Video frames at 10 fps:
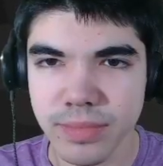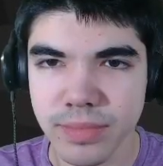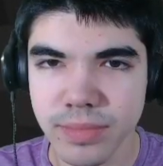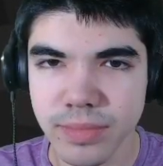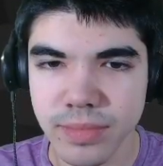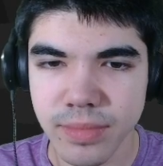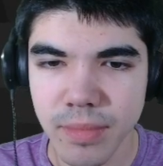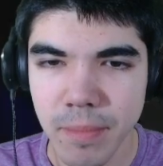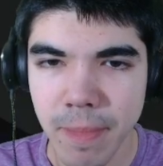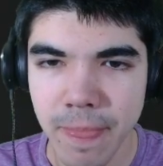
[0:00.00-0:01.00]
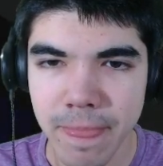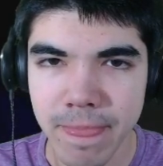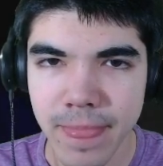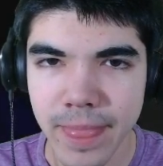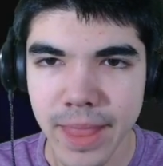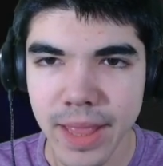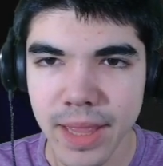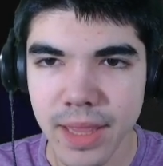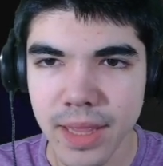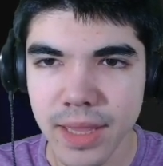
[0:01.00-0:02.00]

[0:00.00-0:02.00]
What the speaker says: (no one is talking)